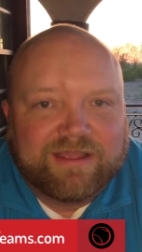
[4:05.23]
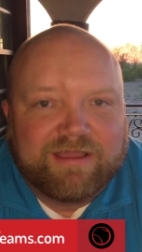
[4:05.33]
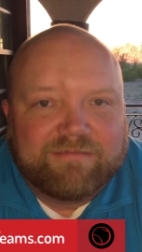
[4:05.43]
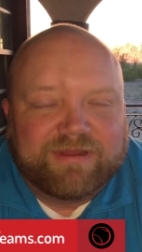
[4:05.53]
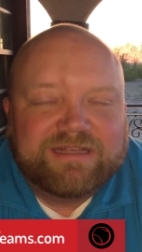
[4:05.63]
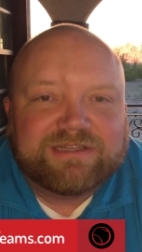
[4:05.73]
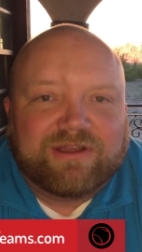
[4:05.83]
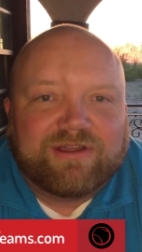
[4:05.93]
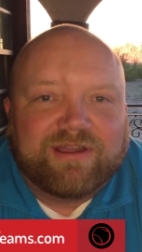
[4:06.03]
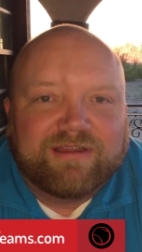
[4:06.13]
but his
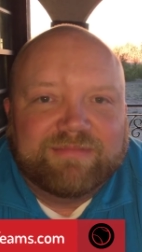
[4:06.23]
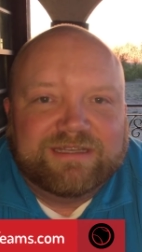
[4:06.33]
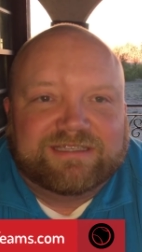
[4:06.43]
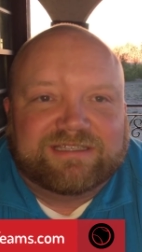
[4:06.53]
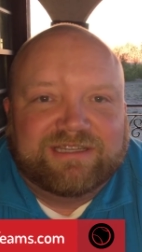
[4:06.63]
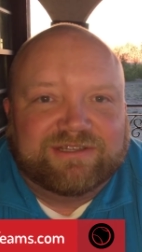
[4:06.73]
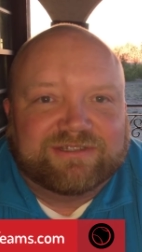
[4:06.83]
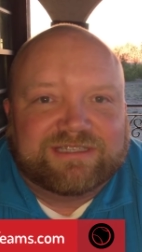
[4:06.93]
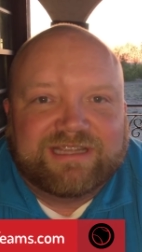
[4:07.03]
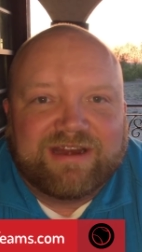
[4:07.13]
arm is still
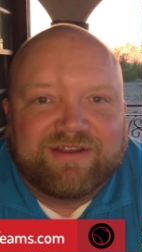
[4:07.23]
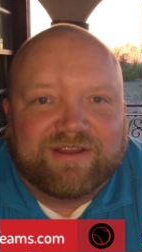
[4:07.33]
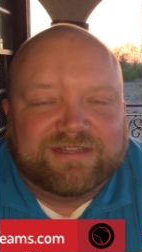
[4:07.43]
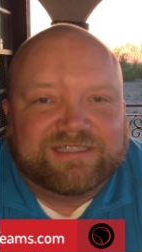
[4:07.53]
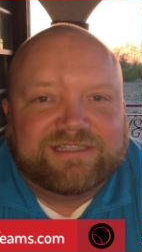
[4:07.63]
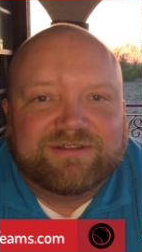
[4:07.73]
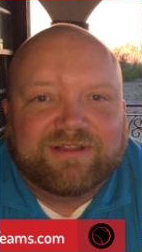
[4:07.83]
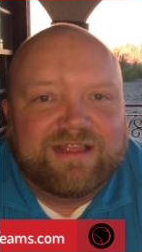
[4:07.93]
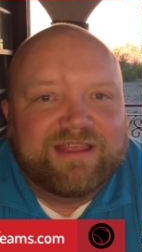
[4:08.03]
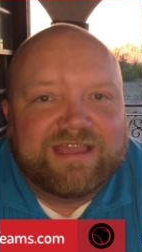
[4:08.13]
tender and still
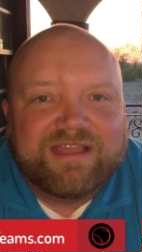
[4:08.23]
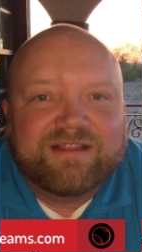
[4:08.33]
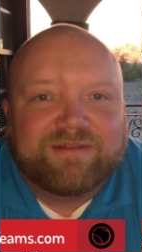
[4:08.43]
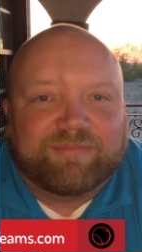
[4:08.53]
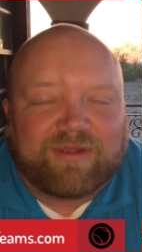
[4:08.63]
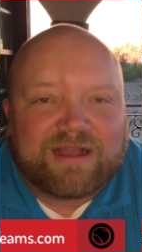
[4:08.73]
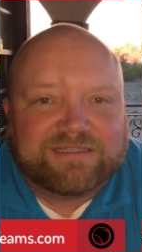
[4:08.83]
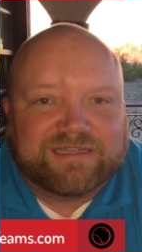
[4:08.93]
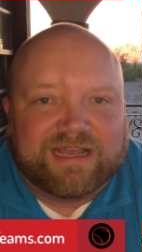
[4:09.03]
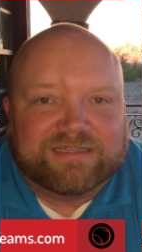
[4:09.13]
in the healing
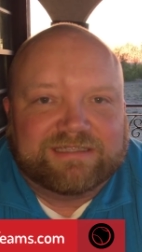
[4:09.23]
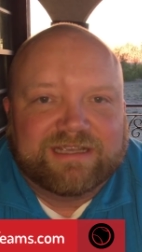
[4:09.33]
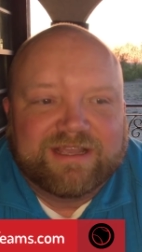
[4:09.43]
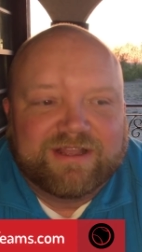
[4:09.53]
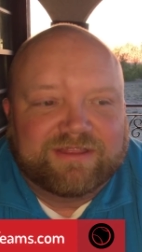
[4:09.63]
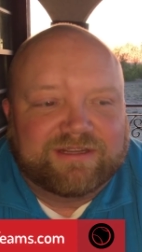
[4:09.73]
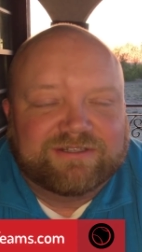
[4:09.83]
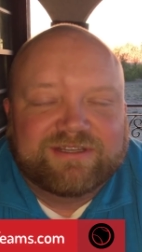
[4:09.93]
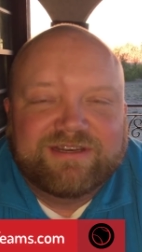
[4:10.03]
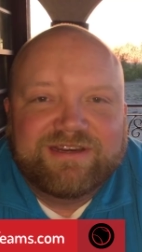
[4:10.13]
process. There's
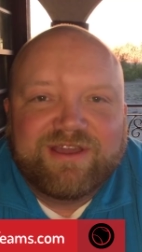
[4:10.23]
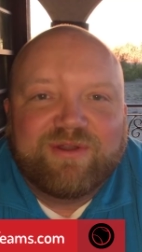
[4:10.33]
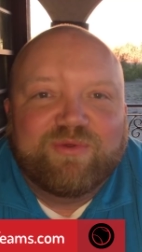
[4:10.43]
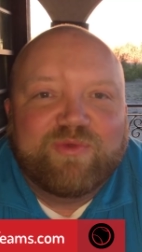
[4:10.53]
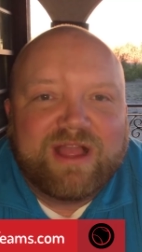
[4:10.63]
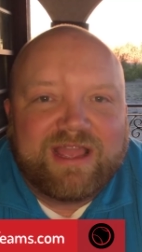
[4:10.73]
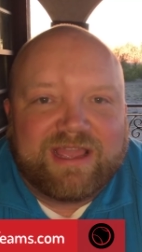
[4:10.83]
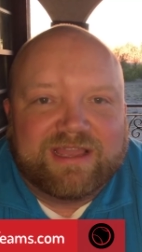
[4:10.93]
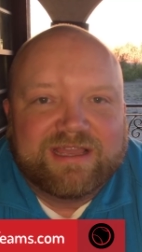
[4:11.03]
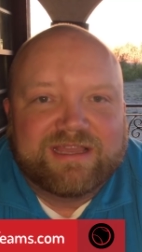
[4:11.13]
no way
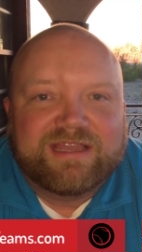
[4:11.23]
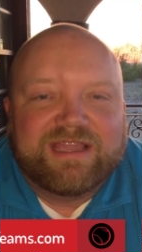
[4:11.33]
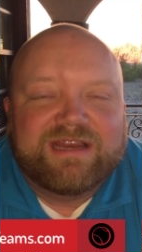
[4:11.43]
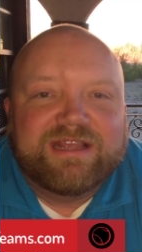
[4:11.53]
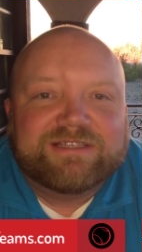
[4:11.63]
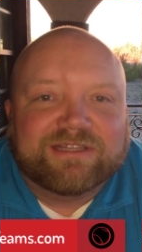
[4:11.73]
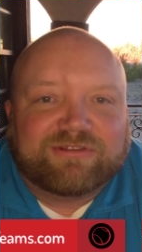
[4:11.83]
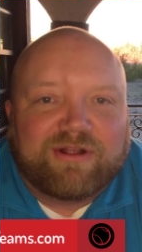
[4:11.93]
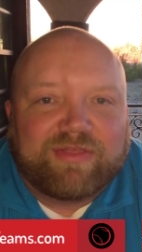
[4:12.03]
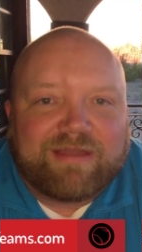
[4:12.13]
he needs to
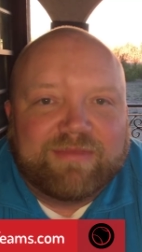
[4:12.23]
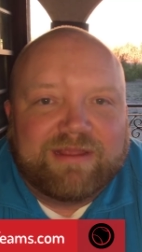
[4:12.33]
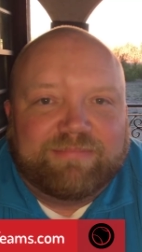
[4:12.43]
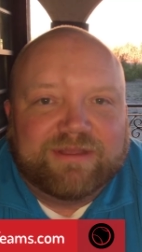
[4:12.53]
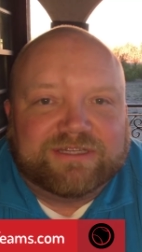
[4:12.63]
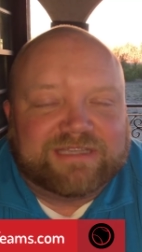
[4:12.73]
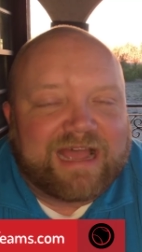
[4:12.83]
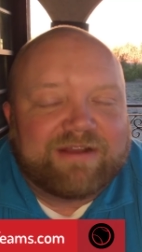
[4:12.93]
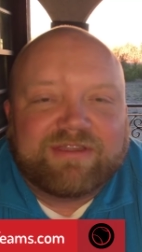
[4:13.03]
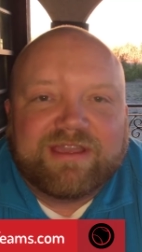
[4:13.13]
throw that many pitches. I
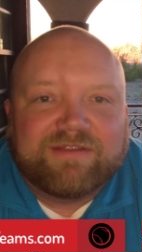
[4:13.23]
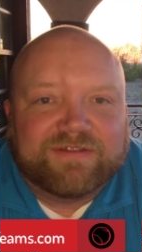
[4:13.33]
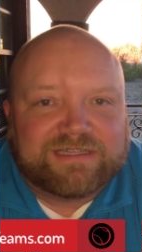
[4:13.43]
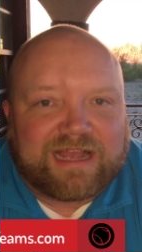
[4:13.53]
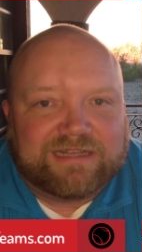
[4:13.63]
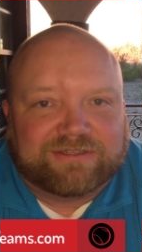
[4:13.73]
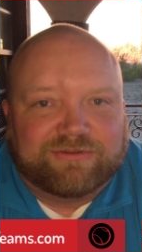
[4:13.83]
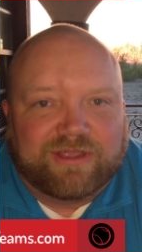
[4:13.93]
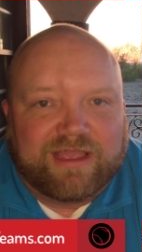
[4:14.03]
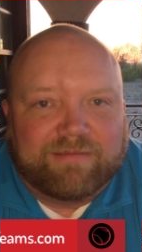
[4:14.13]
don't care if it's a high school game.